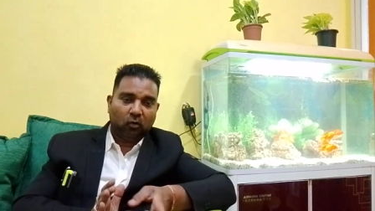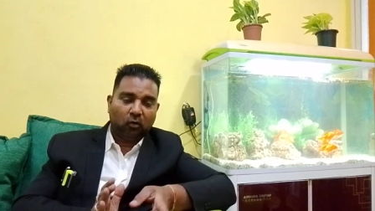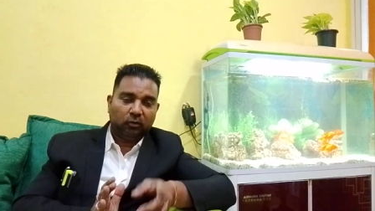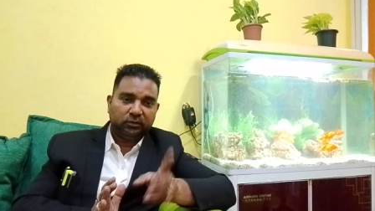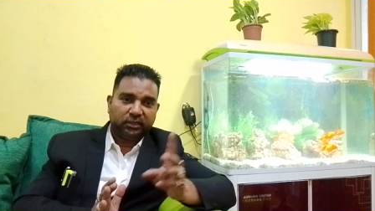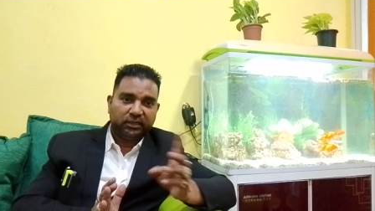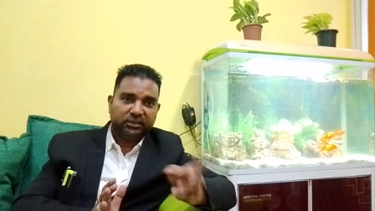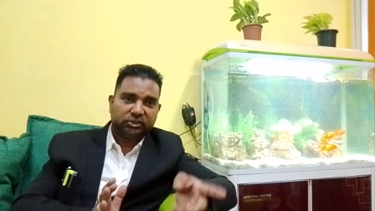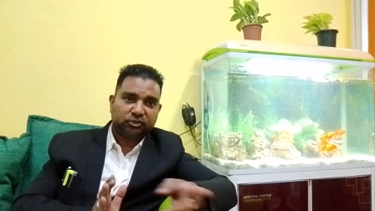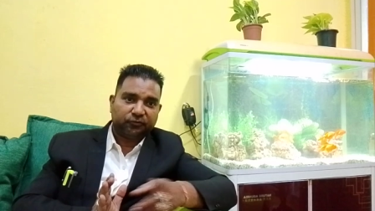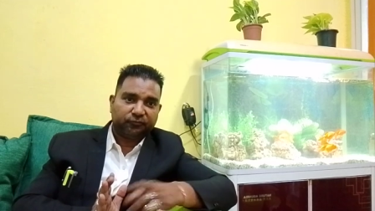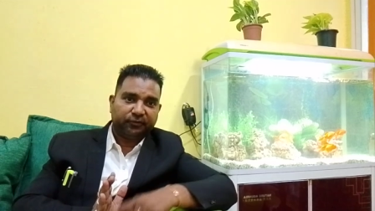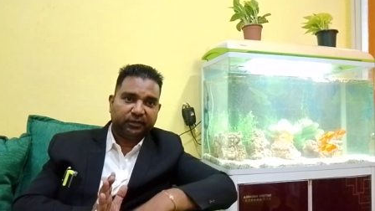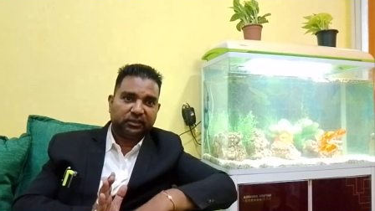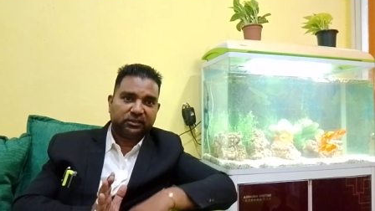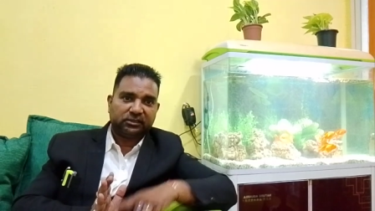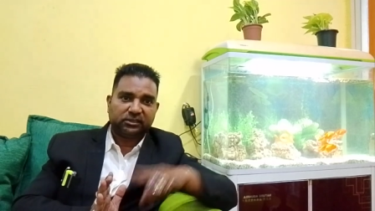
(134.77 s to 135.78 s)
all the list of
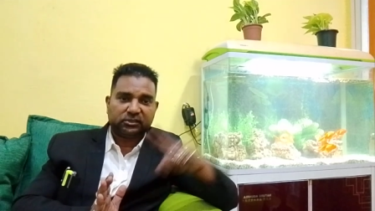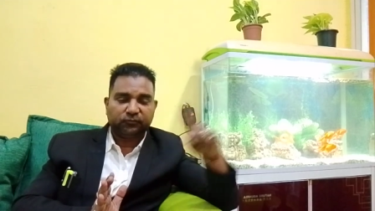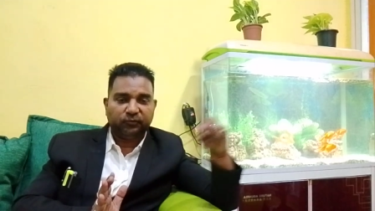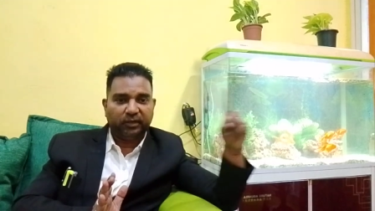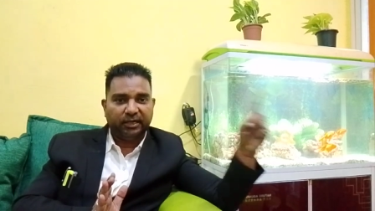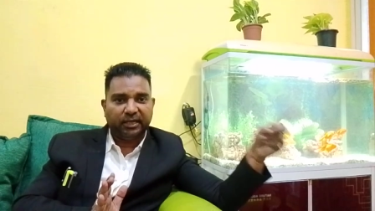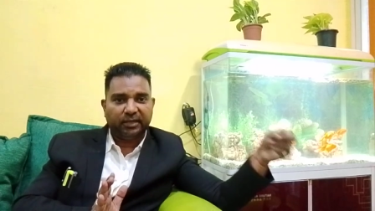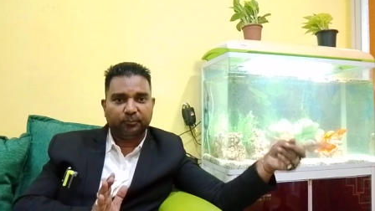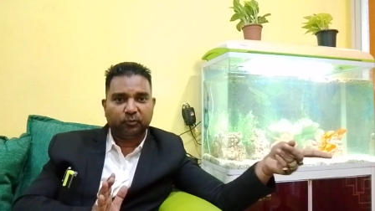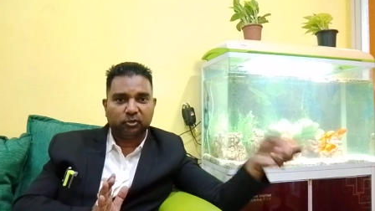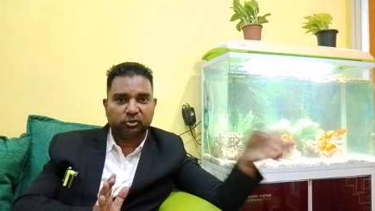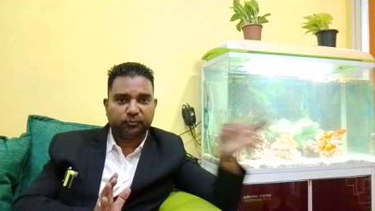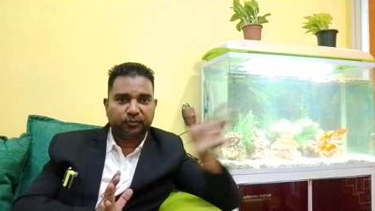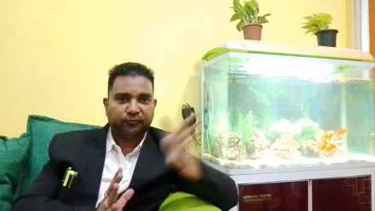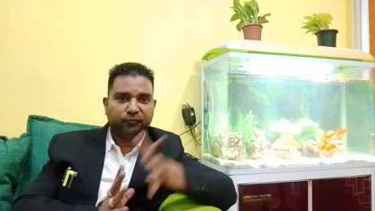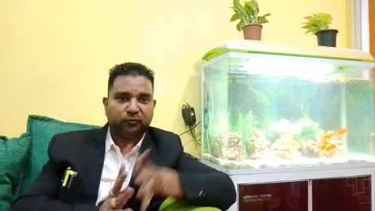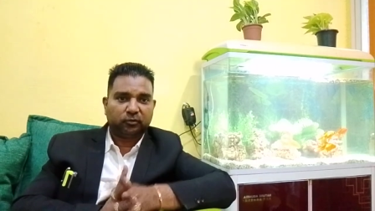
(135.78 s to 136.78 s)
witnesses will depose
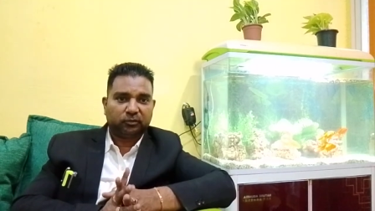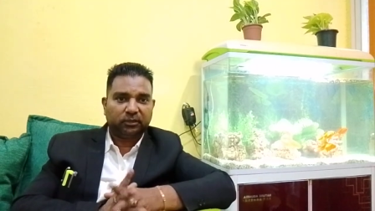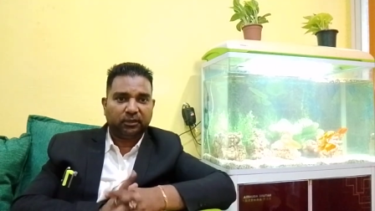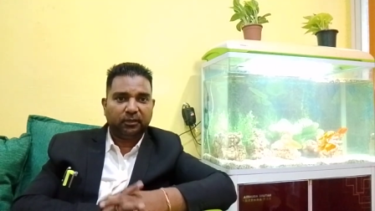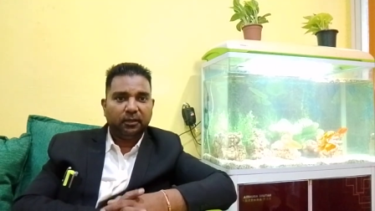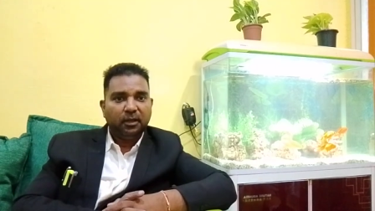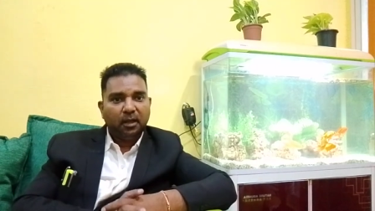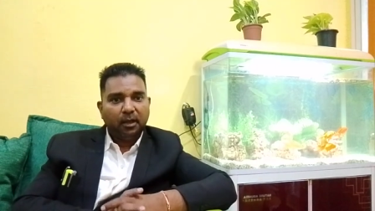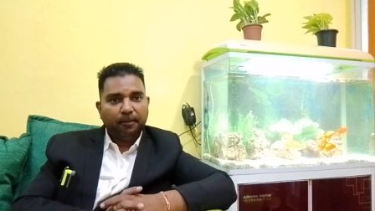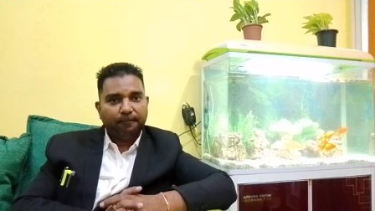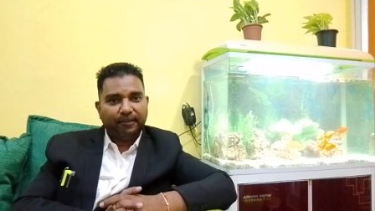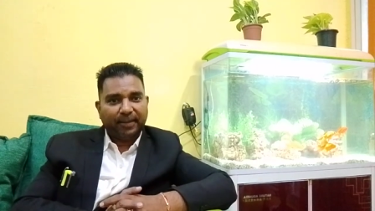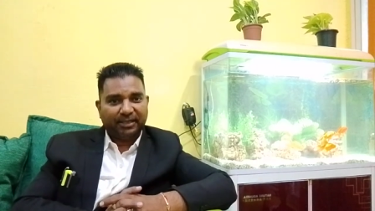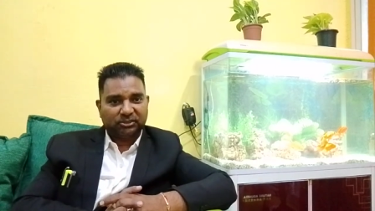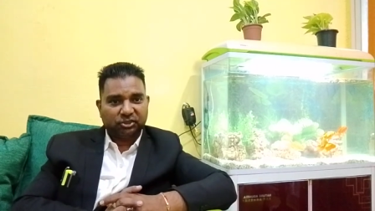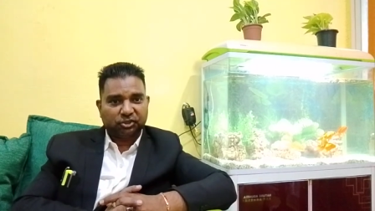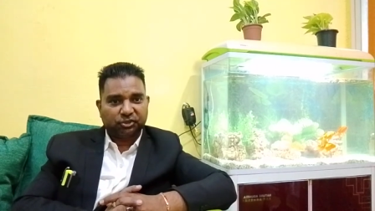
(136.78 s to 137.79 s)
before the
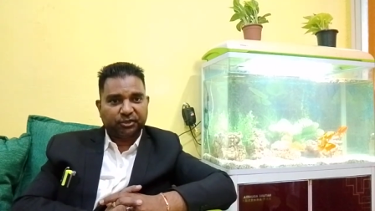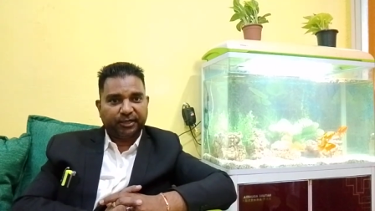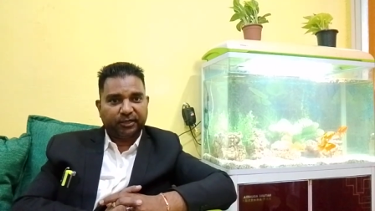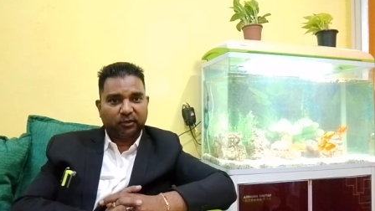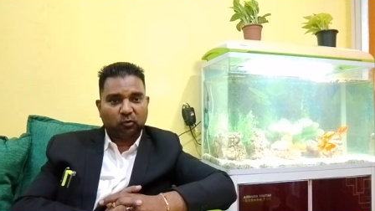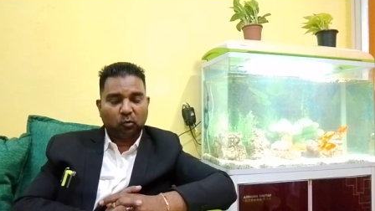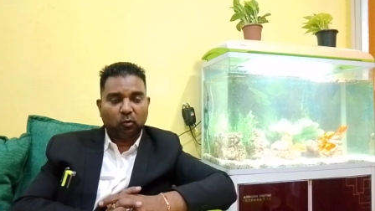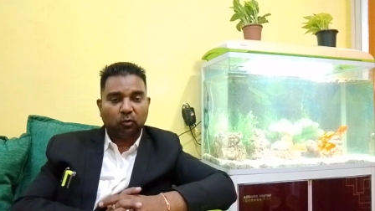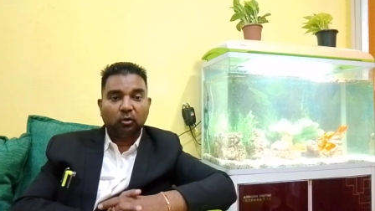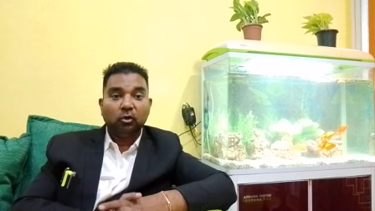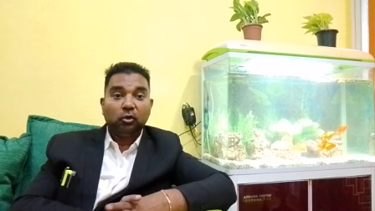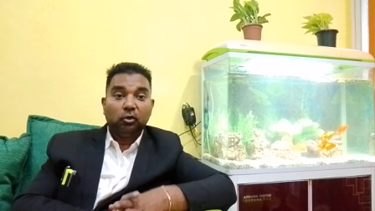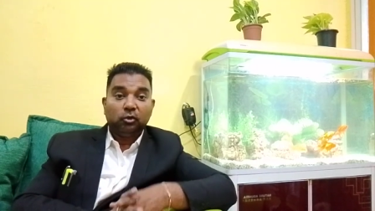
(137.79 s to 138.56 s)
magistrate court.